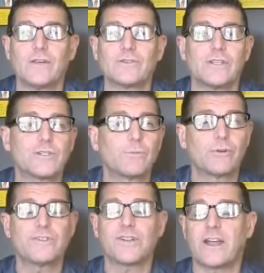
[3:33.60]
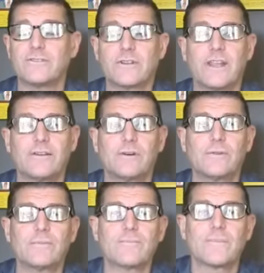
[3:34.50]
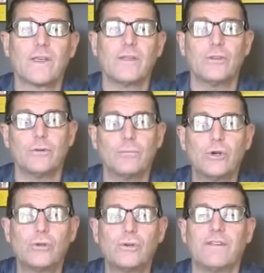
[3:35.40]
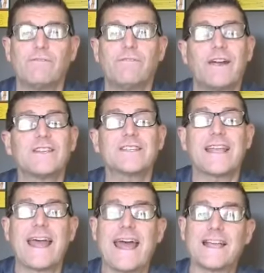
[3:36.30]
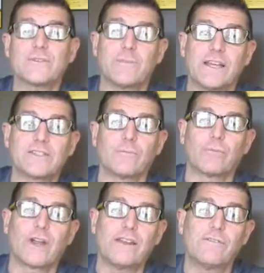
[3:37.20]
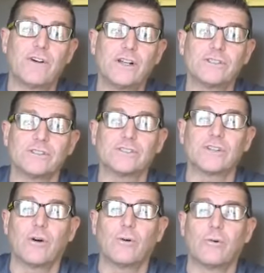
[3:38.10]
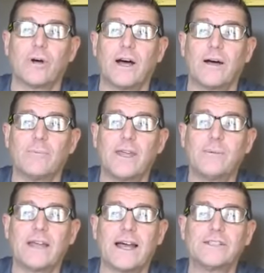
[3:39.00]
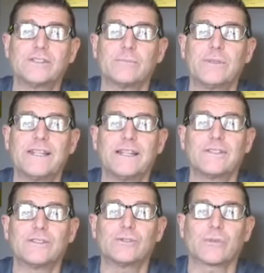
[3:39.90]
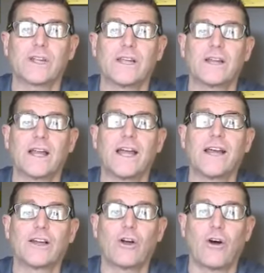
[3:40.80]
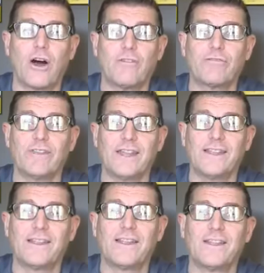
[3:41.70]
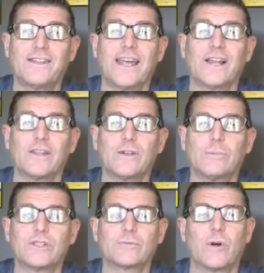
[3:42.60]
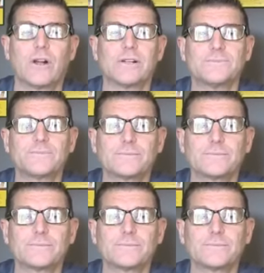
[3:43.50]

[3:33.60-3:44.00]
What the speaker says: So this improves your energy level, your mood, and various aspects of brain function. So maybe I should begin to drink coffee to get a little bit smarter.